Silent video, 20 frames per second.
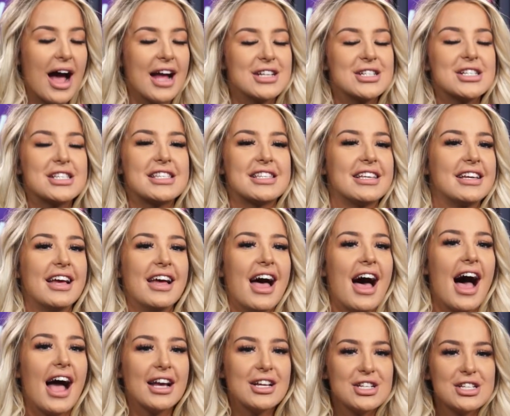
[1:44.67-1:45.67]
I
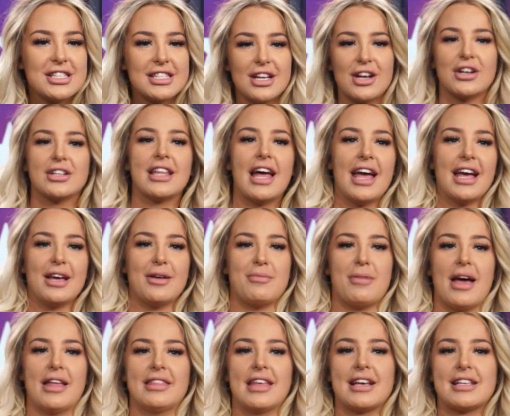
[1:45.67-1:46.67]
can just see her laying in
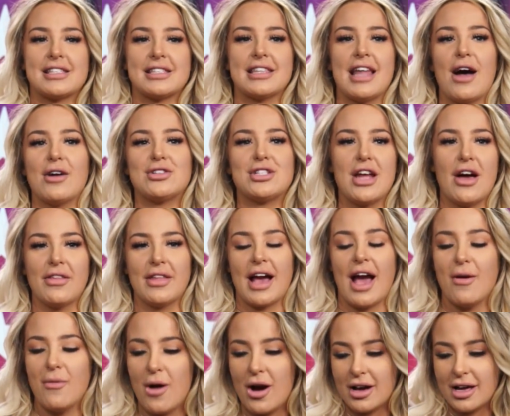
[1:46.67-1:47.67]
bed, like slouched down, like
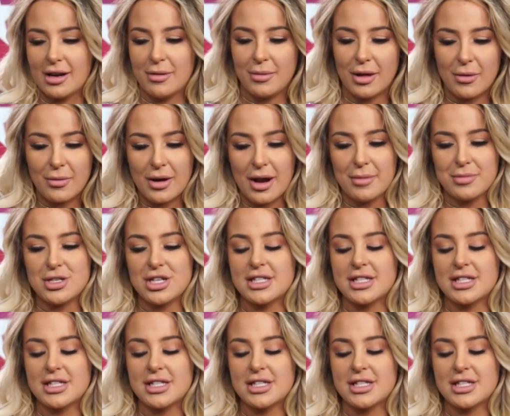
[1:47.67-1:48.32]
I walk in, I'm like, what up?